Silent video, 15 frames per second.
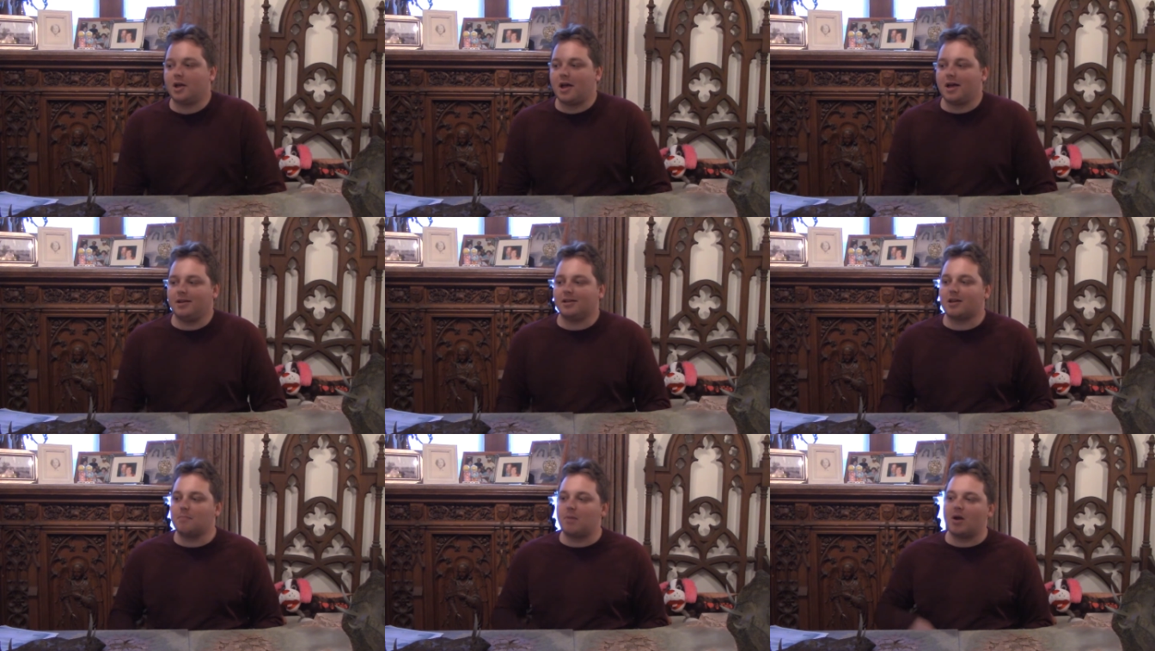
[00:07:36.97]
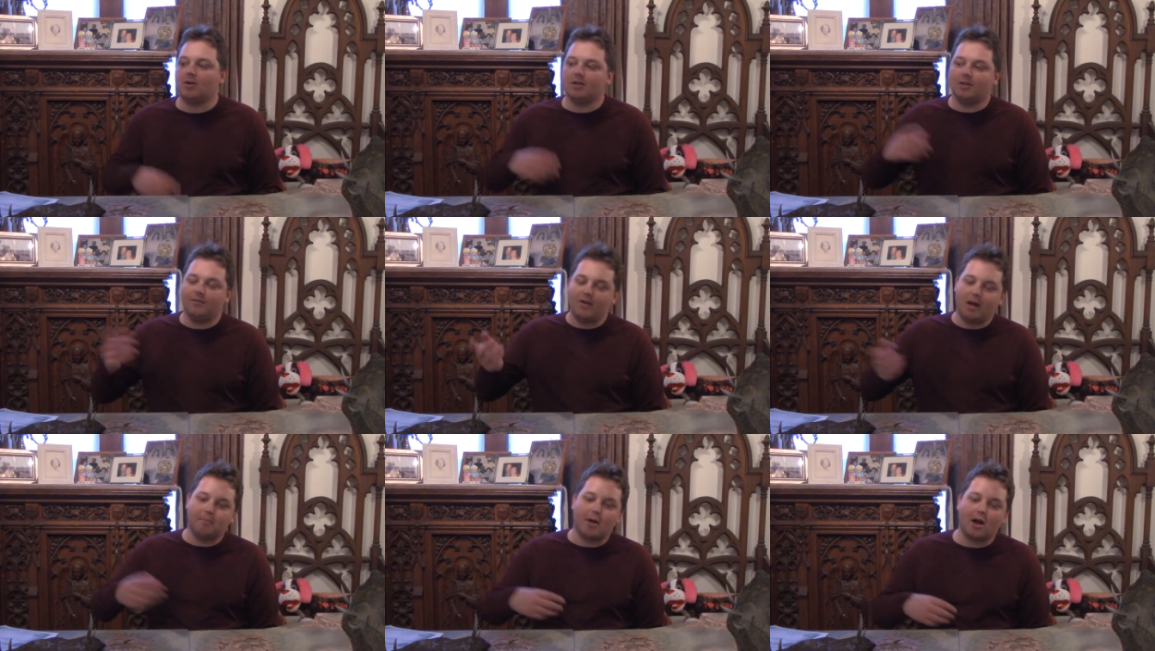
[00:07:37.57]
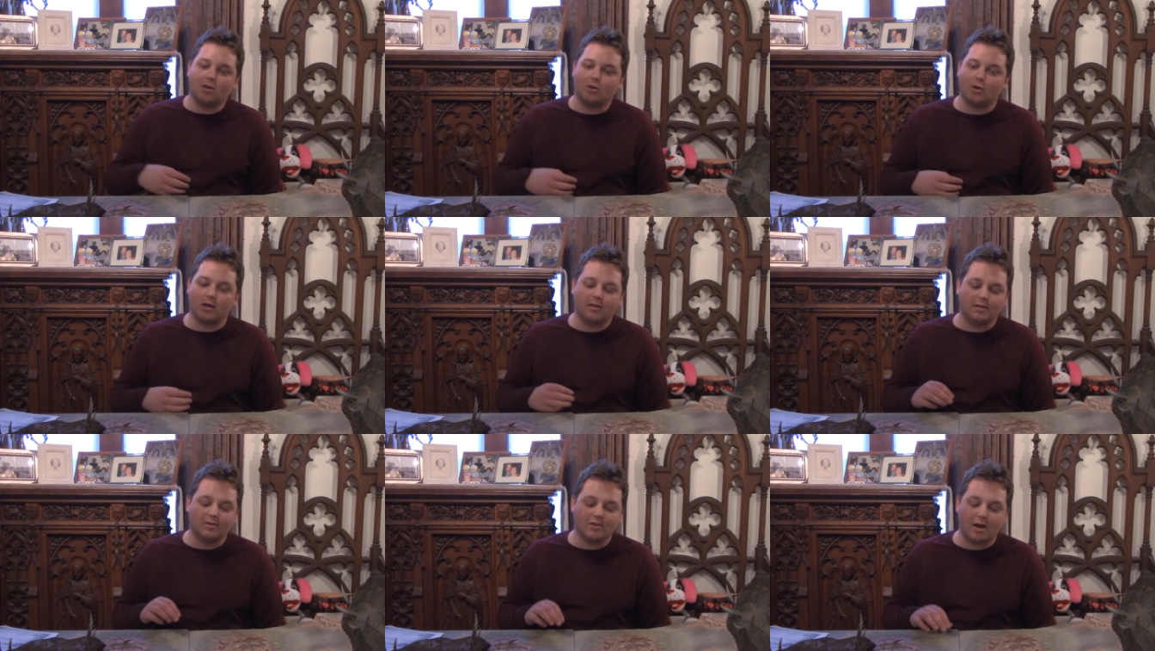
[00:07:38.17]
And compared to the Vampire Lord
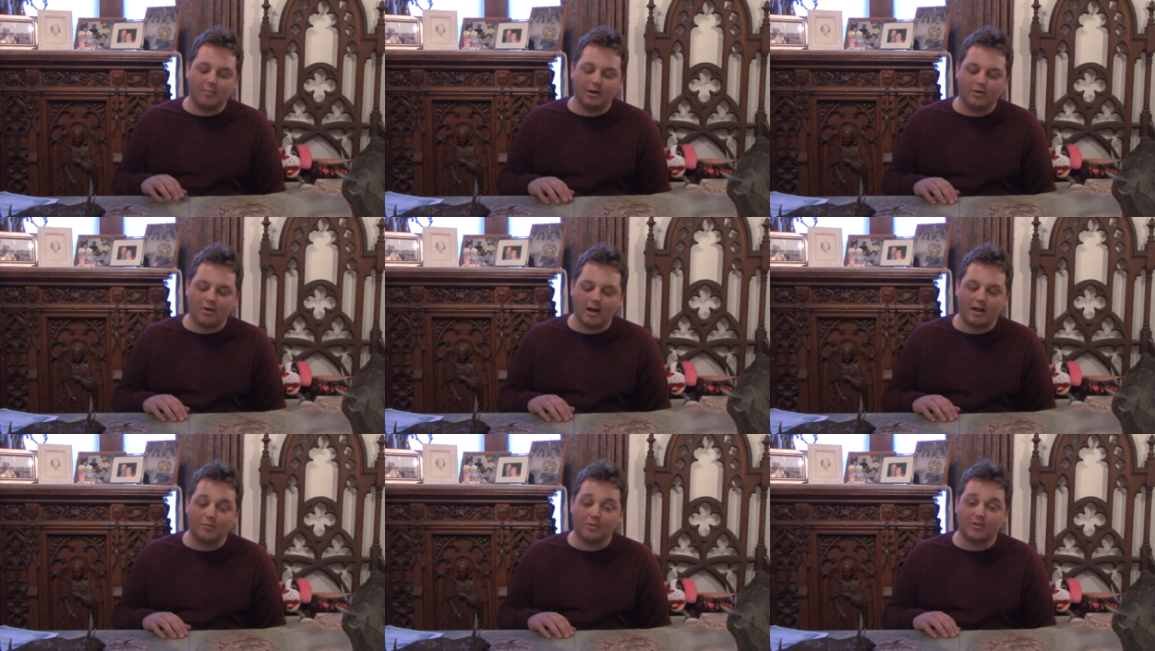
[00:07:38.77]
on the Zombie Dragon,